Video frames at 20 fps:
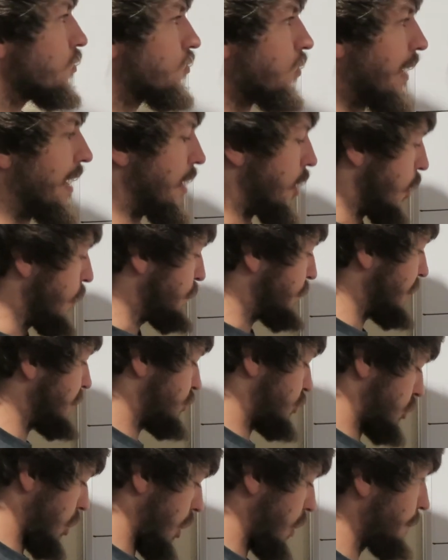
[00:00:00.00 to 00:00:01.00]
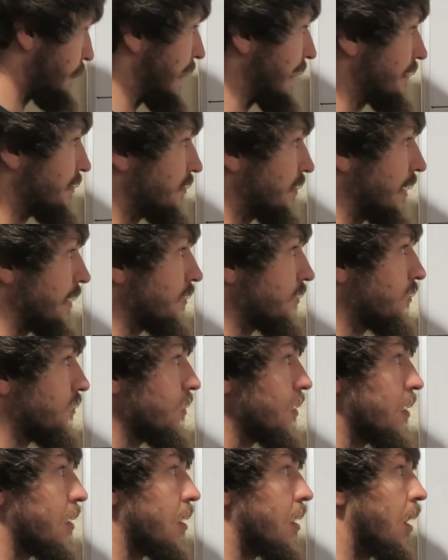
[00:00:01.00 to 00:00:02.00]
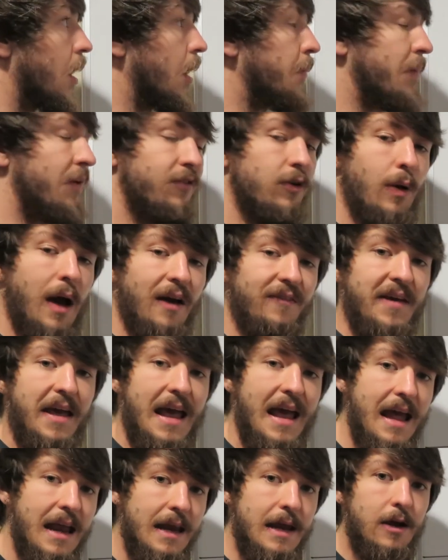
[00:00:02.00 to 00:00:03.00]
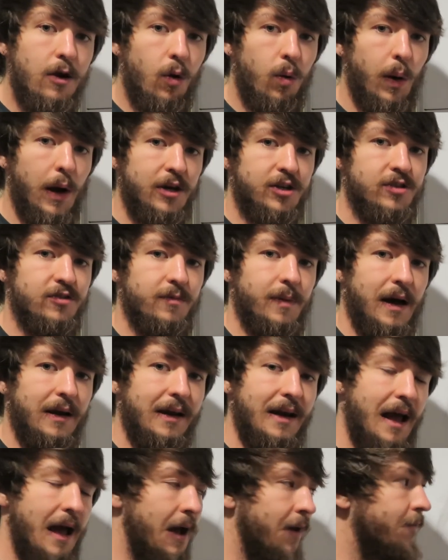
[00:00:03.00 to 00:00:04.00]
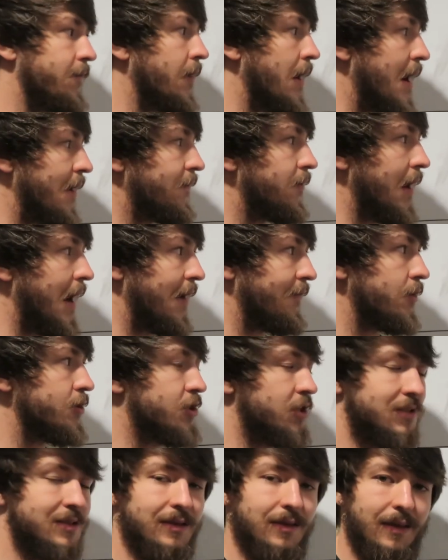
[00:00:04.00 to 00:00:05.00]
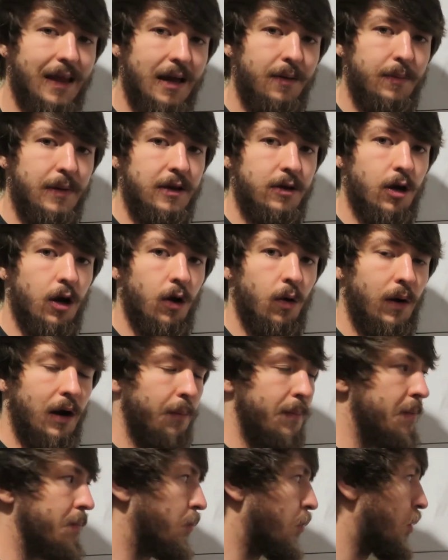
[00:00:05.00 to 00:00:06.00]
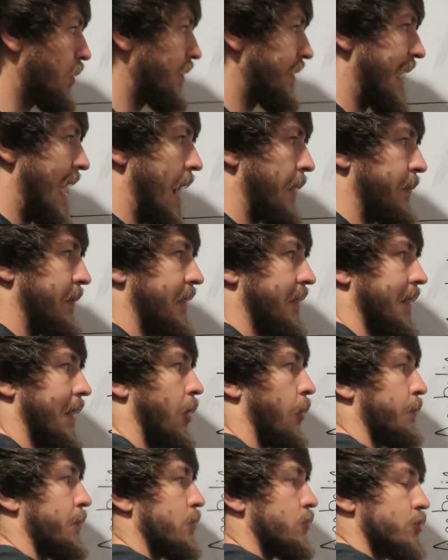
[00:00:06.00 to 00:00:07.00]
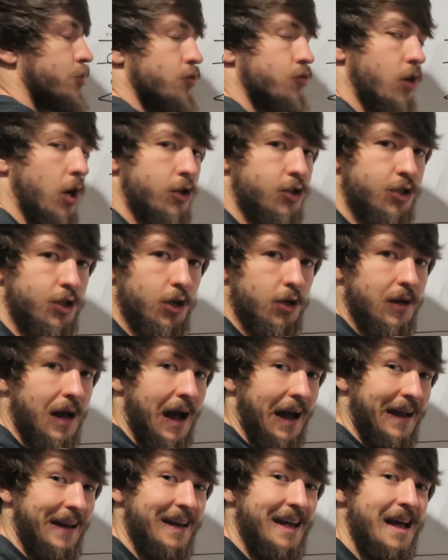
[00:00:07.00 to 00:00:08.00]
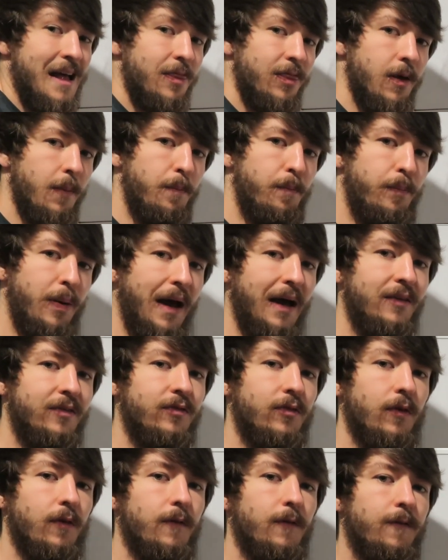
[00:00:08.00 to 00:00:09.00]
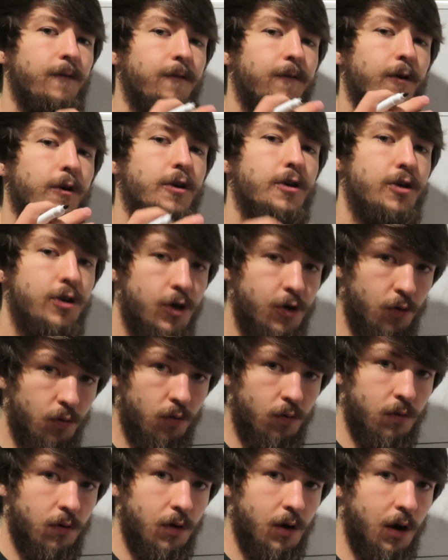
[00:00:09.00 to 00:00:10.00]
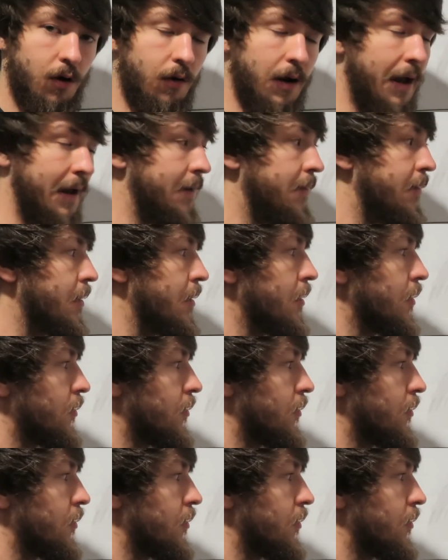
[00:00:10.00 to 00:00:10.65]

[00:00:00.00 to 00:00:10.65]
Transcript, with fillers: So I hope this chart makes sense. Um, if you have any questions about it ever, ever, ever, just let me know. I'd be more than happy to help you structure your diet the best for you. All right?